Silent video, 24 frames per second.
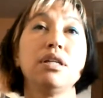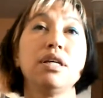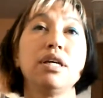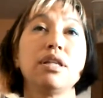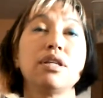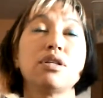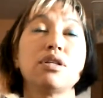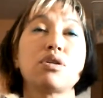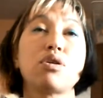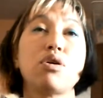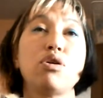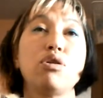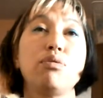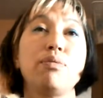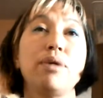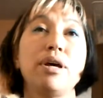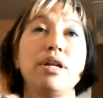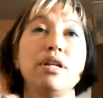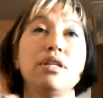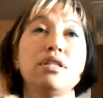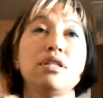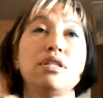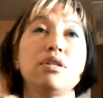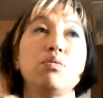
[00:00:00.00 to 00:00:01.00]
healing
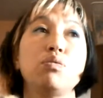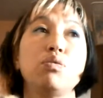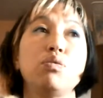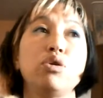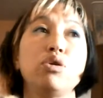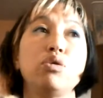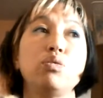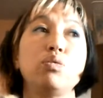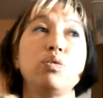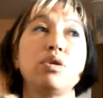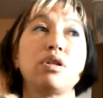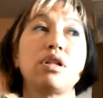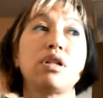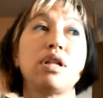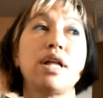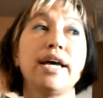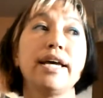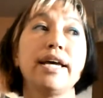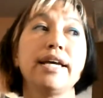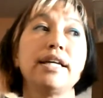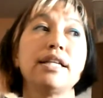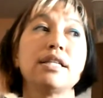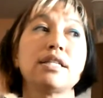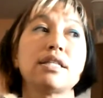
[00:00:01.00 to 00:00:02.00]
this codependency
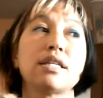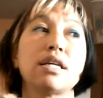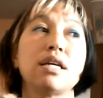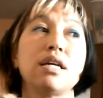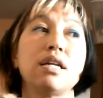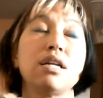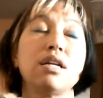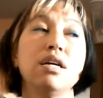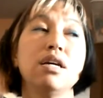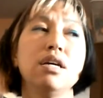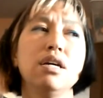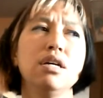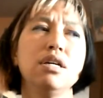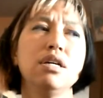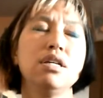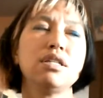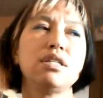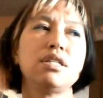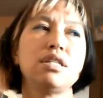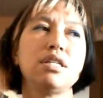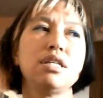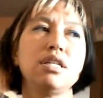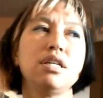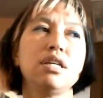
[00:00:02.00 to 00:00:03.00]
wound with clients
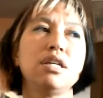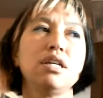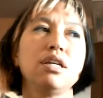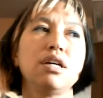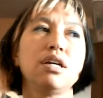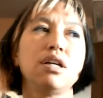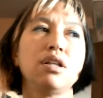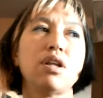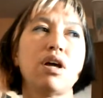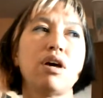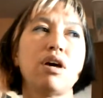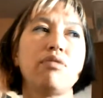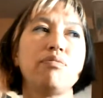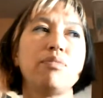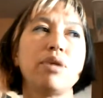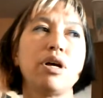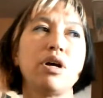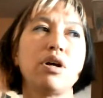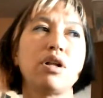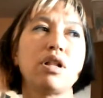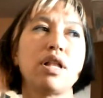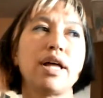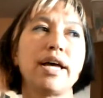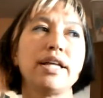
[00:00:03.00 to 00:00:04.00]
and seeing
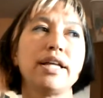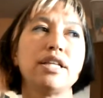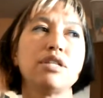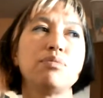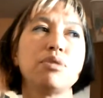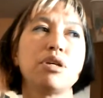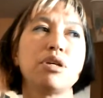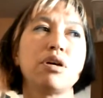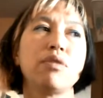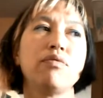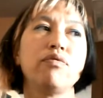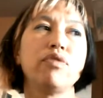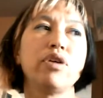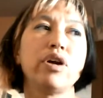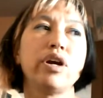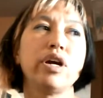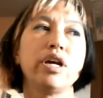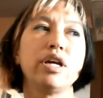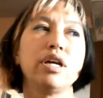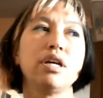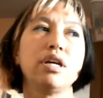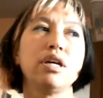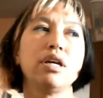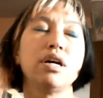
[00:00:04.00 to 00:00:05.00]
a lot of male clients
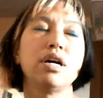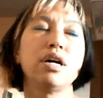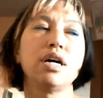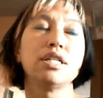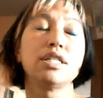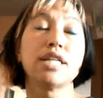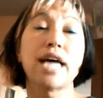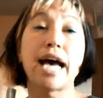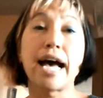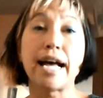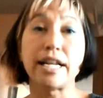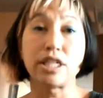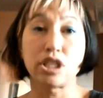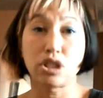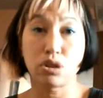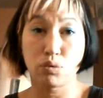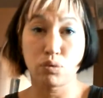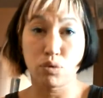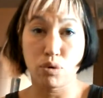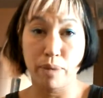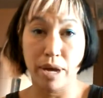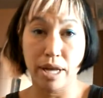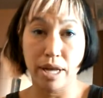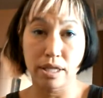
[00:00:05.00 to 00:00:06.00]
become very
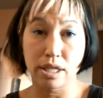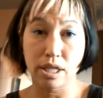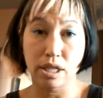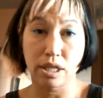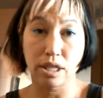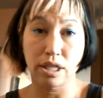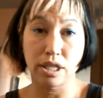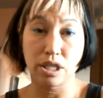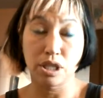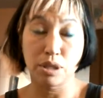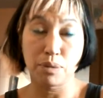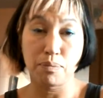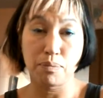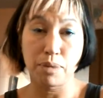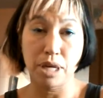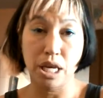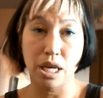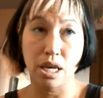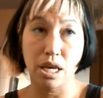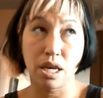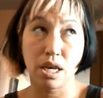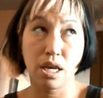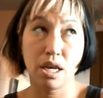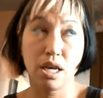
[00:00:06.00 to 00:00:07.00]
attached romantically
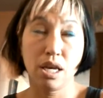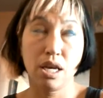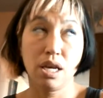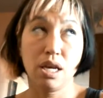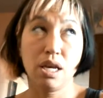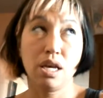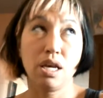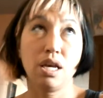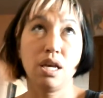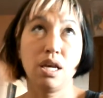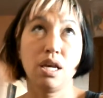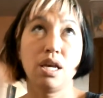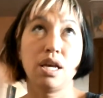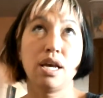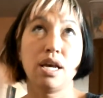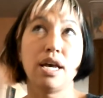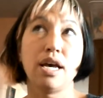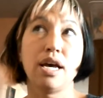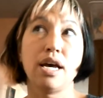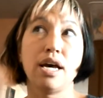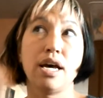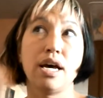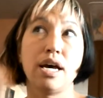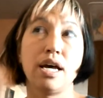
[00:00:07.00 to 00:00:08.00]
to me.
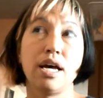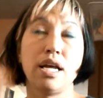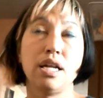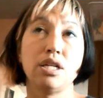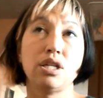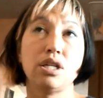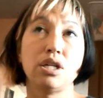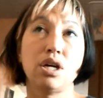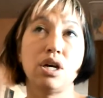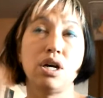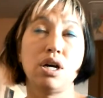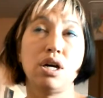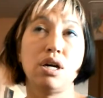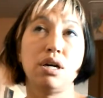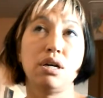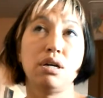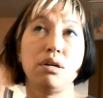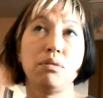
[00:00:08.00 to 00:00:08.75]
And